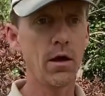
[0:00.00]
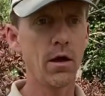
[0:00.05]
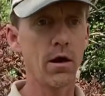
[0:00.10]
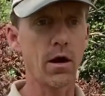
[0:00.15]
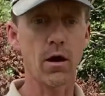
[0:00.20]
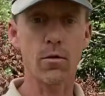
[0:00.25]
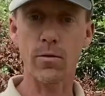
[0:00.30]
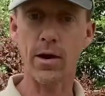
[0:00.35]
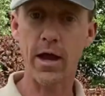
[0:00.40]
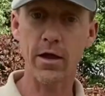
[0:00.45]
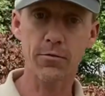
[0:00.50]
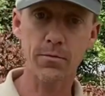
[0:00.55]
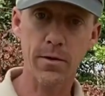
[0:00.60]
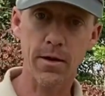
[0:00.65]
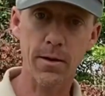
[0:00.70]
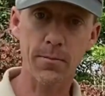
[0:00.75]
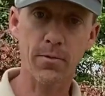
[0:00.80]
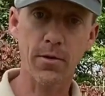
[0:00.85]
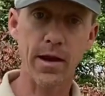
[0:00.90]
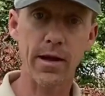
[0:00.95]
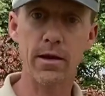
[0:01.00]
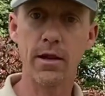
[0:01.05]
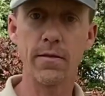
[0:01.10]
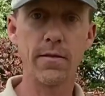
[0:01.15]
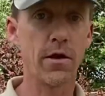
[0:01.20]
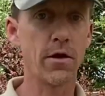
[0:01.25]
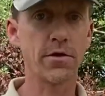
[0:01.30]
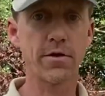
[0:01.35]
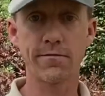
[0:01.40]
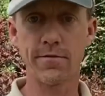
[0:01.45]
a raspberry plant and
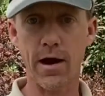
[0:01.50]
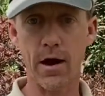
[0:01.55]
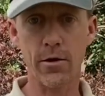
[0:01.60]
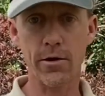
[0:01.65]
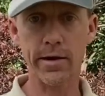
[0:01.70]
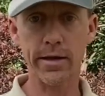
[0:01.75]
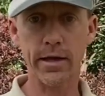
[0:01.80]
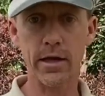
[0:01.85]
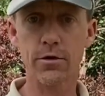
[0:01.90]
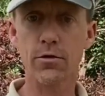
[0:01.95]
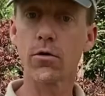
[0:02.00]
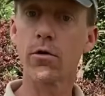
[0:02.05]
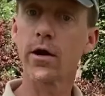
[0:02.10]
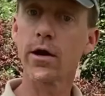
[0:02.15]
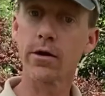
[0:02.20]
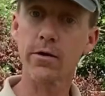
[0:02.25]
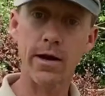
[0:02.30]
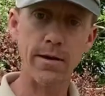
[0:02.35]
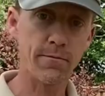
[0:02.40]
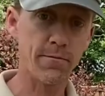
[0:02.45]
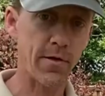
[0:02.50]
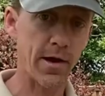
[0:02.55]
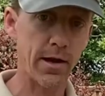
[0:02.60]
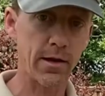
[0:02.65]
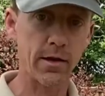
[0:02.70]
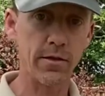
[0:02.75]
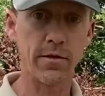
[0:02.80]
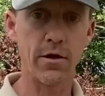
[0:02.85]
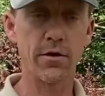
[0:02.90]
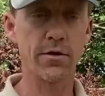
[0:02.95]
they're devouring it, or a
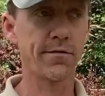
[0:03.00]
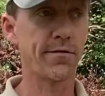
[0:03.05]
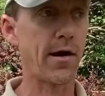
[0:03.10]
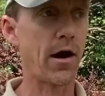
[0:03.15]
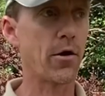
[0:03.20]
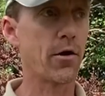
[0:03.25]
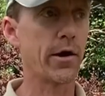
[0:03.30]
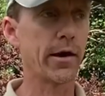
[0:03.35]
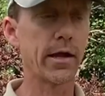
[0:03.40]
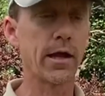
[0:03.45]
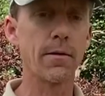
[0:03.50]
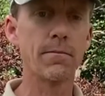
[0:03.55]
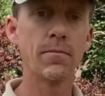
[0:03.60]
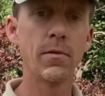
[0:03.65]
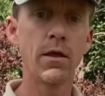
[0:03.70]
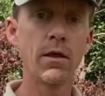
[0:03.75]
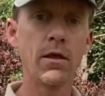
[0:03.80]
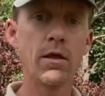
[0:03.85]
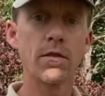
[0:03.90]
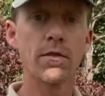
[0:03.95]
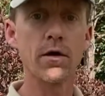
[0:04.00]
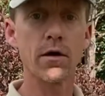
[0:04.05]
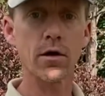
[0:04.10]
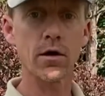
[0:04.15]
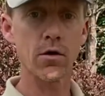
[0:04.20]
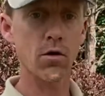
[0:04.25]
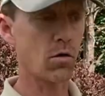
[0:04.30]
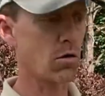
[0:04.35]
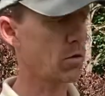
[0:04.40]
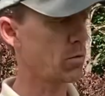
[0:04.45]
grapevine and they're devouring it, the
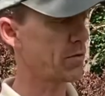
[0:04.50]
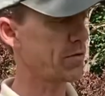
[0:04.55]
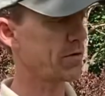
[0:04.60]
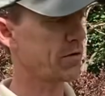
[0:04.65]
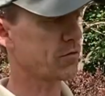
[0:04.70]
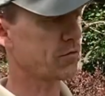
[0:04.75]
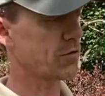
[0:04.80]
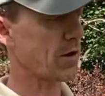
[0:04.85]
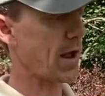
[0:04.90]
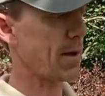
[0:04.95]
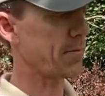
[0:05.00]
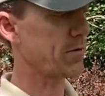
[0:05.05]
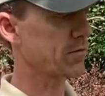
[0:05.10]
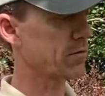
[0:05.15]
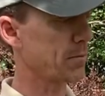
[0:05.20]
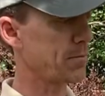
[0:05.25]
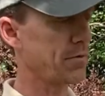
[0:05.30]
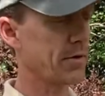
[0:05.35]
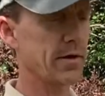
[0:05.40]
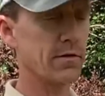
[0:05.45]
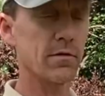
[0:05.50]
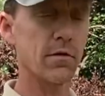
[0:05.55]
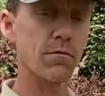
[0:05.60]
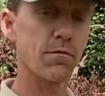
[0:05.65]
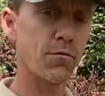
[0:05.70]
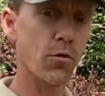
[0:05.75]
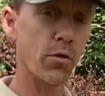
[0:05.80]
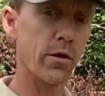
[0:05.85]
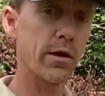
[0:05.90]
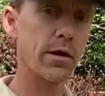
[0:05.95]
goal with this trap is to place it
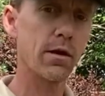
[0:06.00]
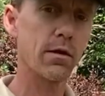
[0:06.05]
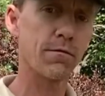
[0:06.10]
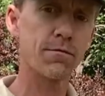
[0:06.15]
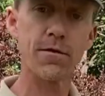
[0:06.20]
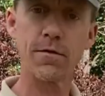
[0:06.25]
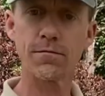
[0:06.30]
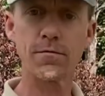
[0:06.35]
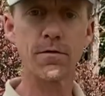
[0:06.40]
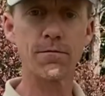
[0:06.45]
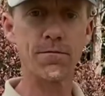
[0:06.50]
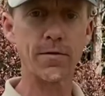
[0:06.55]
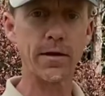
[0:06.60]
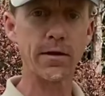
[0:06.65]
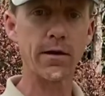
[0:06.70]
40 to 50 feet